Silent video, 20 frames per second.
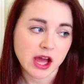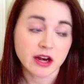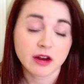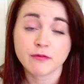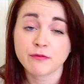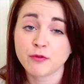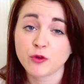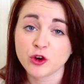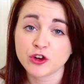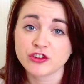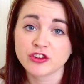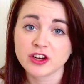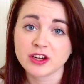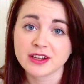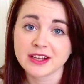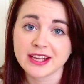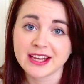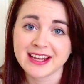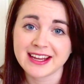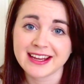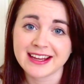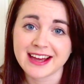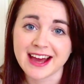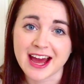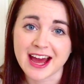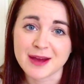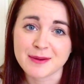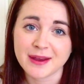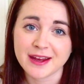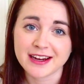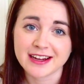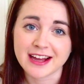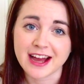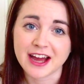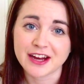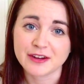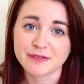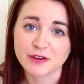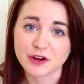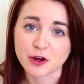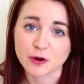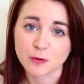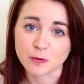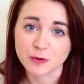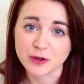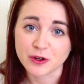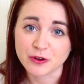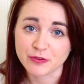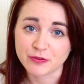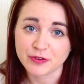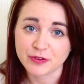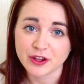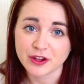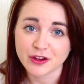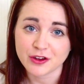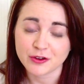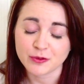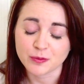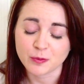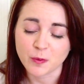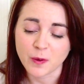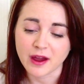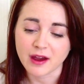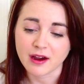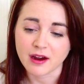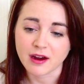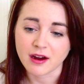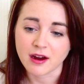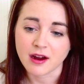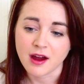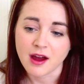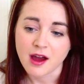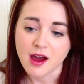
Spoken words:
And unfortunately, I'm in a kind of a career field where